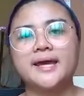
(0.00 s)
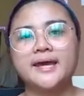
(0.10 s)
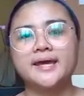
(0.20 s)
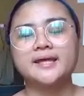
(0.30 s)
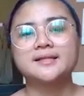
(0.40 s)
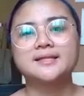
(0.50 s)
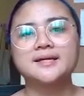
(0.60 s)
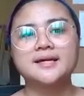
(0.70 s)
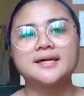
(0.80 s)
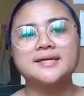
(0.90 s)
And
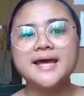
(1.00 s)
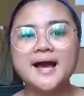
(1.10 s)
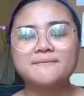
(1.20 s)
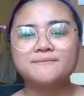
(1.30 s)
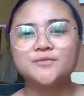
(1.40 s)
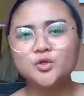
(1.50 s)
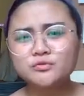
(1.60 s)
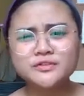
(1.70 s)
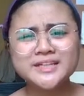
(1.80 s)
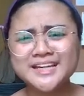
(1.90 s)
yeah, don't
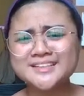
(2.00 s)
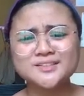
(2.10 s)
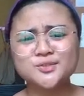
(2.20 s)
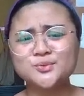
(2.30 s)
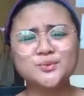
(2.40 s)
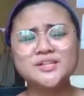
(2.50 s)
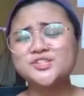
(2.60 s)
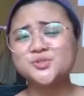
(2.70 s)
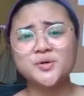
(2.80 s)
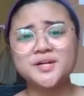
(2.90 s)
forget to
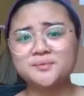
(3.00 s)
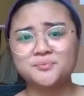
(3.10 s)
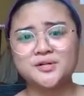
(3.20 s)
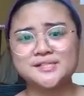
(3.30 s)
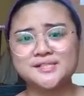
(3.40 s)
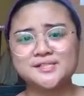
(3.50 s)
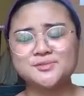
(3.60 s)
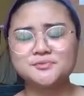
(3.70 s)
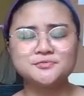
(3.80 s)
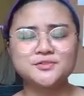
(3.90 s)
enjoy the process.
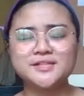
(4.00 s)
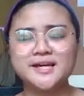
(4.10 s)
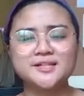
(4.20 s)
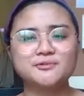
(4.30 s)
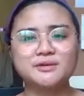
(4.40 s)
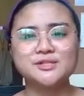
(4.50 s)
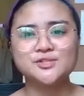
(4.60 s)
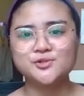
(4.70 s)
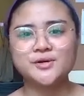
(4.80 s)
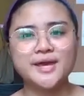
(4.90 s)
Don't forget to
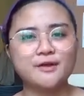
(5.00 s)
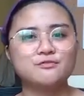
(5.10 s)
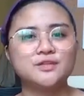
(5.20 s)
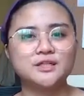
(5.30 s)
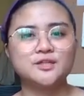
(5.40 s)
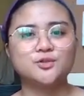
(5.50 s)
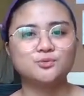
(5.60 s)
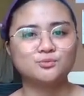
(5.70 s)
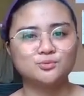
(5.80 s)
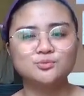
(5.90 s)
enjoy everything that
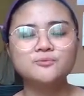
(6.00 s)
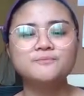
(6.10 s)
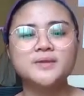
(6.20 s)
you do,